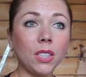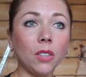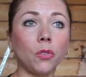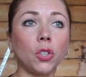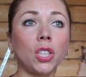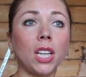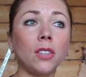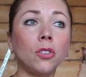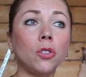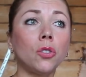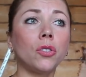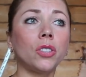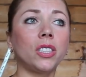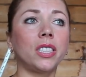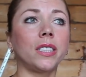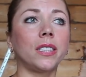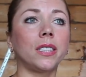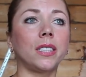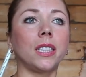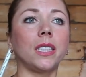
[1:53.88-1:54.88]
What I
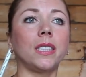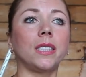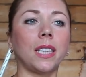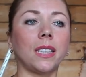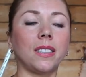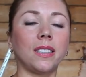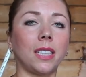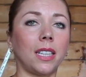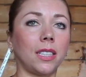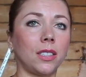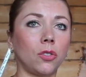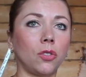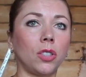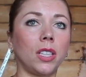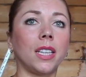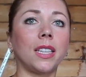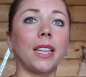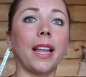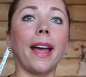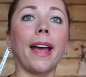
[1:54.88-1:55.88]
noticed is I started to
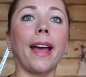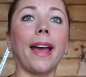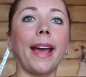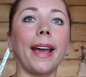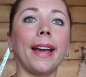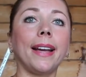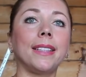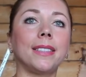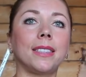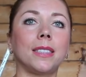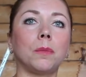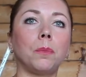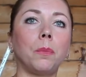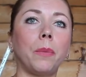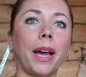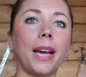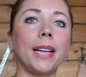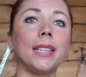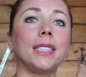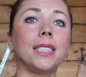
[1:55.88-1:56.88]
get aches and
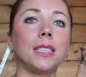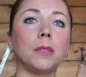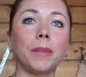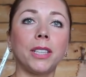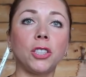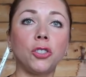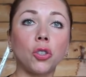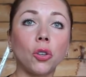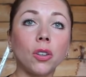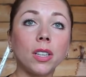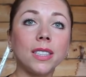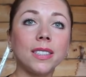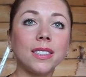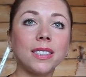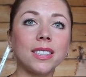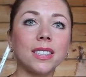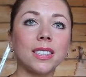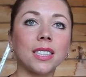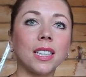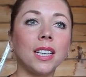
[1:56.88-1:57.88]
pains in my
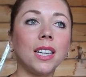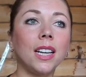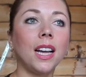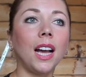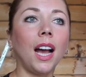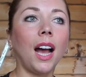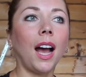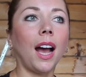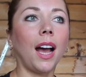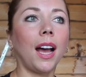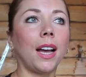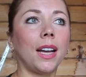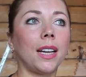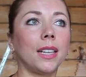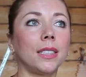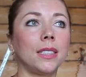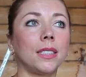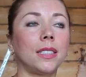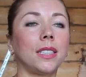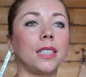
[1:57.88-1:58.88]
joints,
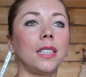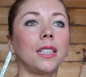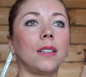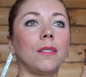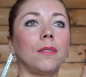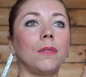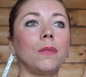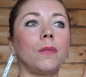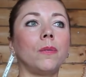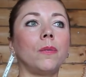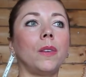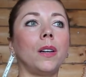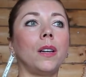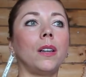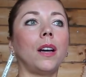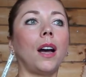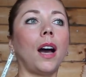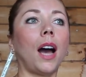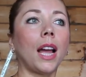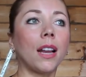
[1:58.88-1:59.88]
and
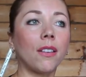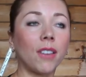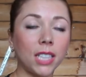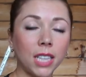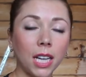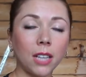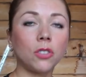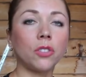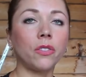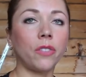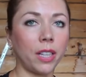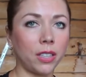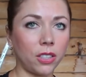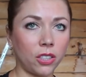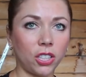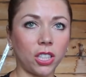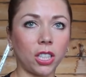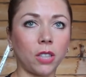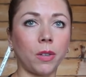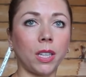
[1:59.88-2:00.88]
I ran out of
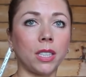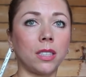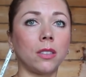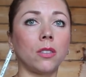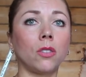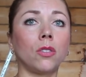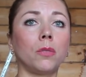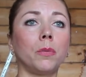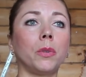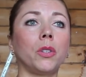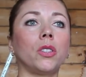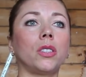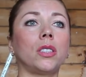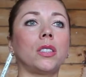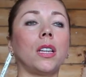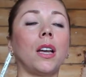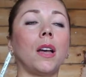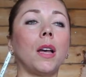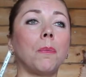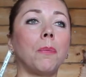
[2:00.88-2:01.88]
energy quite a lot
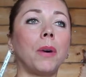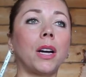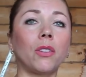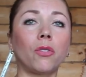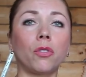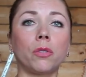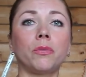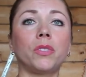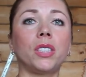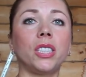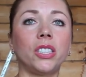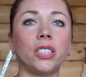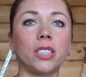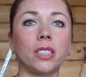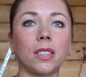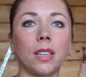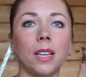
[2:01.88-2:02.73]
because apart from teaching